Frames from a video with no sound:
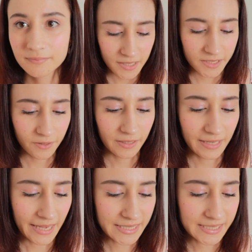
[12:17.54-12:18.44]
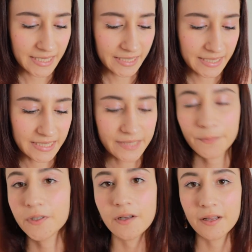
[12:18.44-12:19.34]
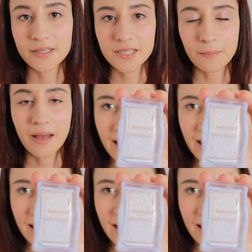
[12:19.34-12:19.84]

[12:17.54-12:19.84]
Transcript: So the next thing is put on some